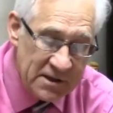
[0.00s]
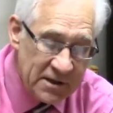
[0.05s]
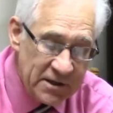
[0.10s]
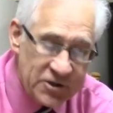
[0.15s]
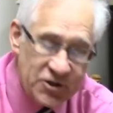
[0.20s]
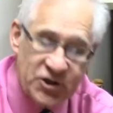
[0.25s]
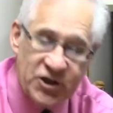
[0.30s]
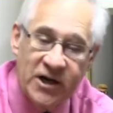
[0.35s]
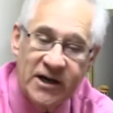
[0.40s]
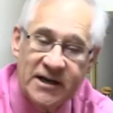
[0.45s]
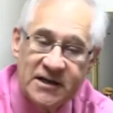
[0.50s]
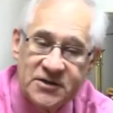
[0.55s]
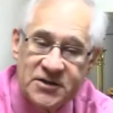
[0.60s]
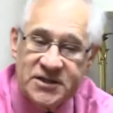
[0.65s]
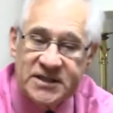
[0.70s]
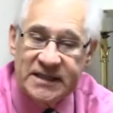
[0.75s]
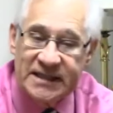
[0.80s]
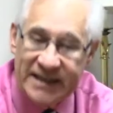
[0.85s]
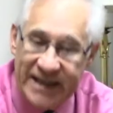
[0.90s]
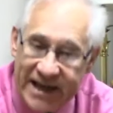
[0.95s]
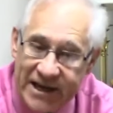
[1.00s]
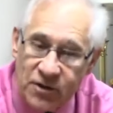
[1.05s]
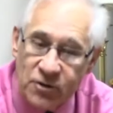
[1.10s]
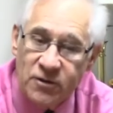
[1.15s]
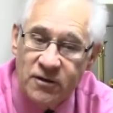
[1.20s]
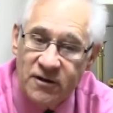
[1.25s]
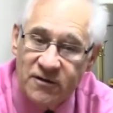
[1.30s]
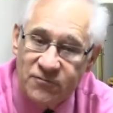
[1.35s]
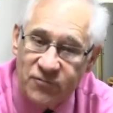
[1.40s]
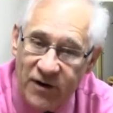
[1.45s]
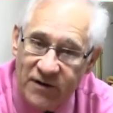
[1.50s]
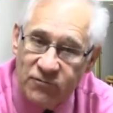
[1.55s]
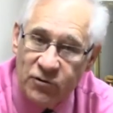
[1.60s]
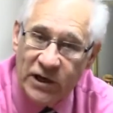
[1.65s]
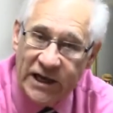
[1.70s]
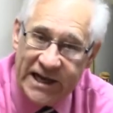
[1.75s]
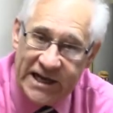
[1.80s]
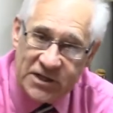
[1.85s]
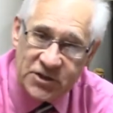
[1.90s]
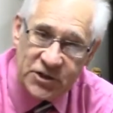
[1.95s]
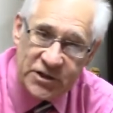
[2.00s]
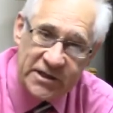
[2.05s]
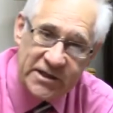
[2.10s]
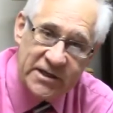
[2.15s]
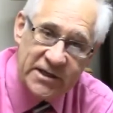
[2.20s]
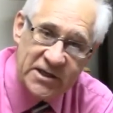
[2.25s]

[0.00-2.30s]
John's letter of revelation